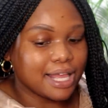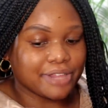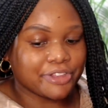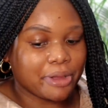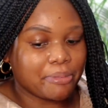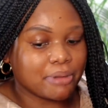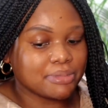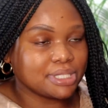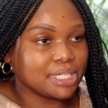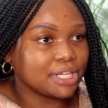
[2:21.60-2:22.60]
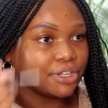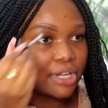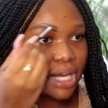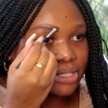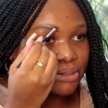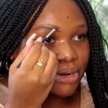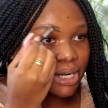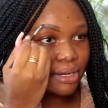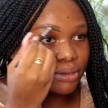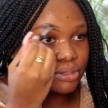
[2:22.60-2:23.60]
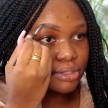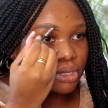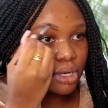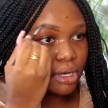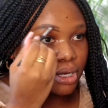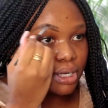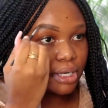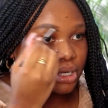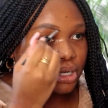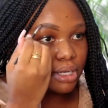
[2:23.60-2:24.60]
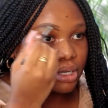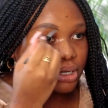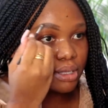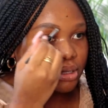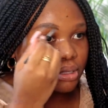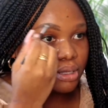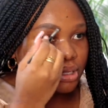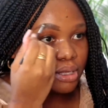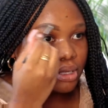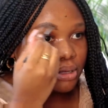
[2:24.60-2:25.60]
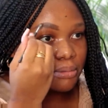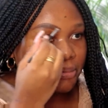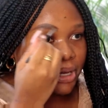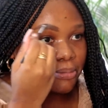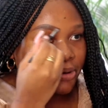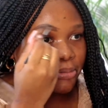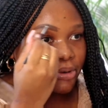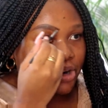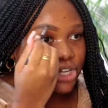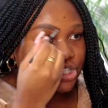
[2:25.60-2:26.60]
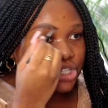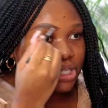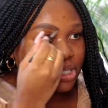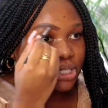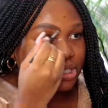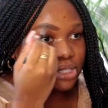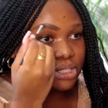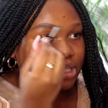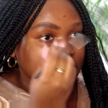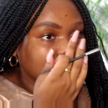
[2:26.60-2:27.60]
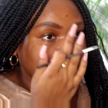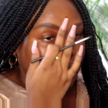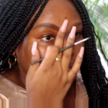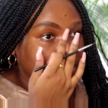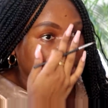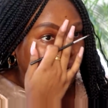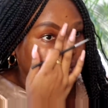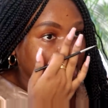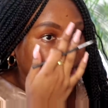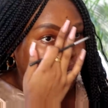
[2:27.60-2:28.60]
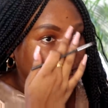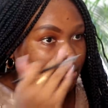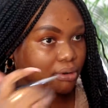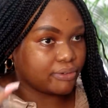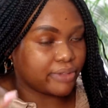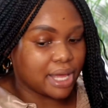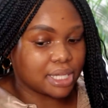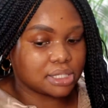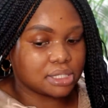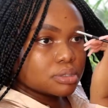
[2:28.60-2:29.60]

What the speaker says: I think I promised taking you guys around on my preparations, getting ready and all of that.